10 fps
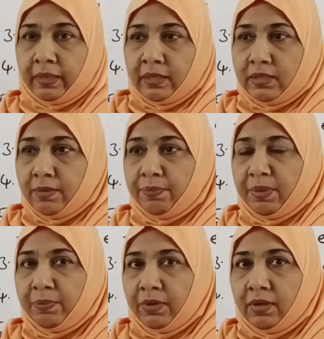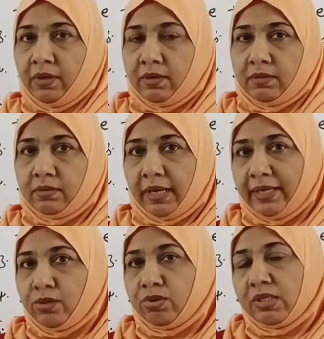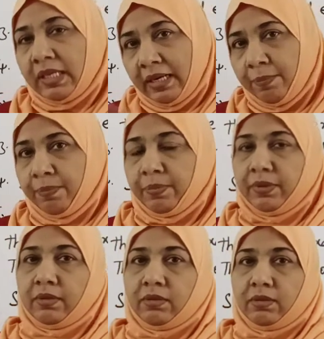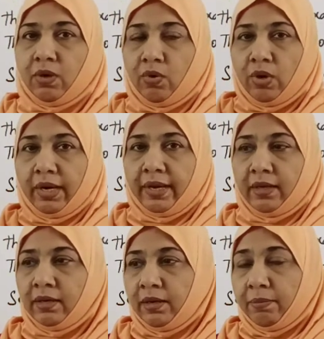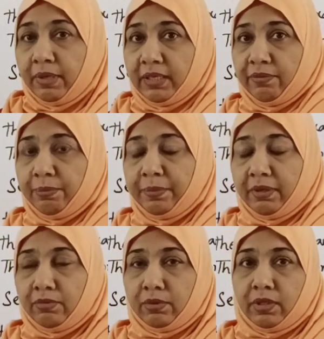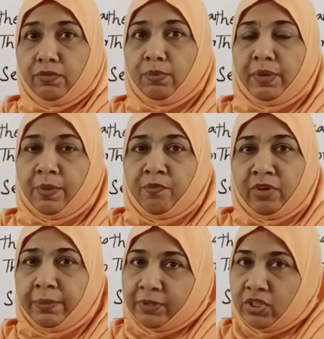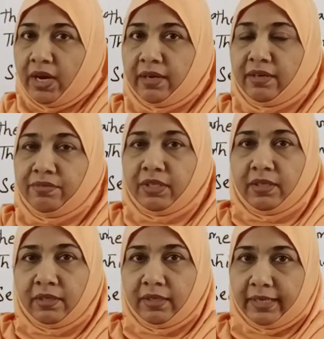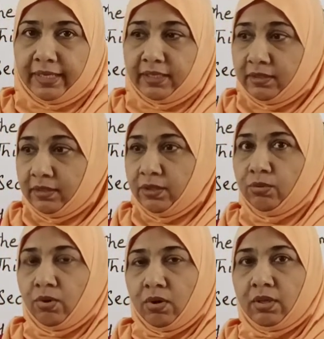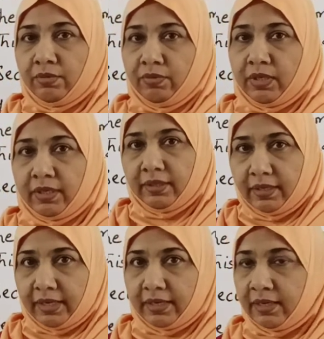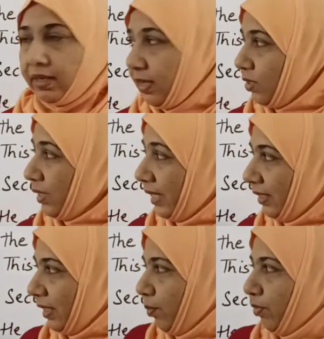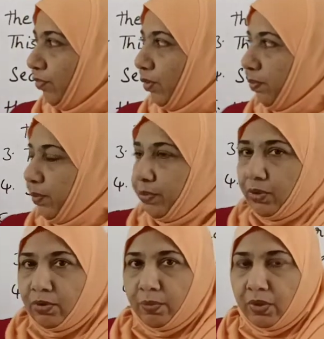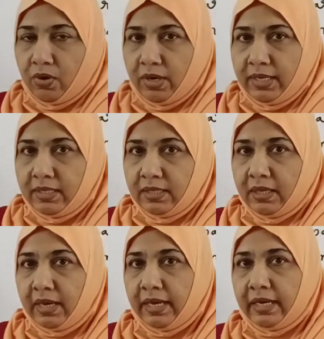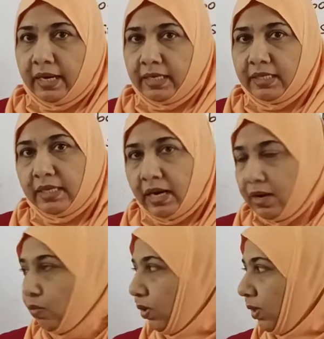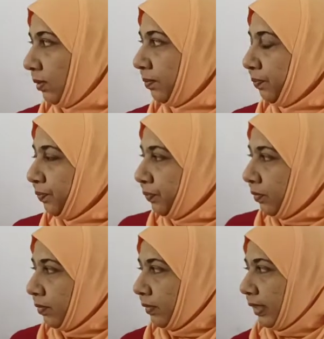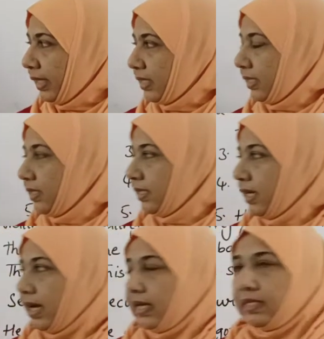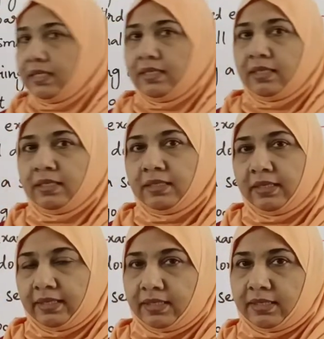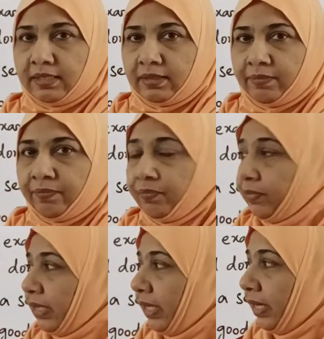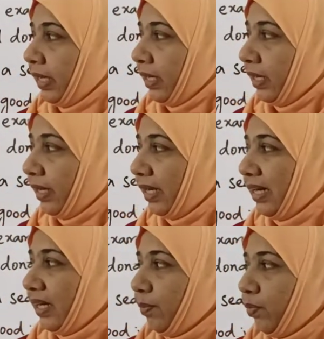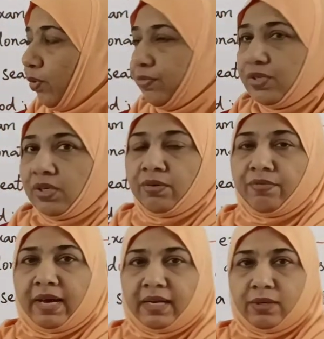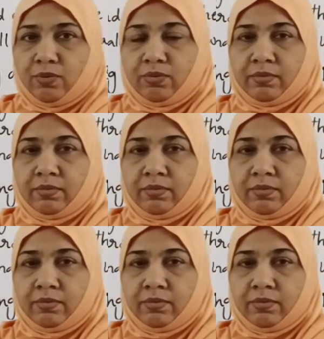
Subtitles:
Some people like to sleep the whole day, but they would become very much active in the night and they do all the work the night. So that type of the people could be called as a night owl. Next is acid test. Really proves value.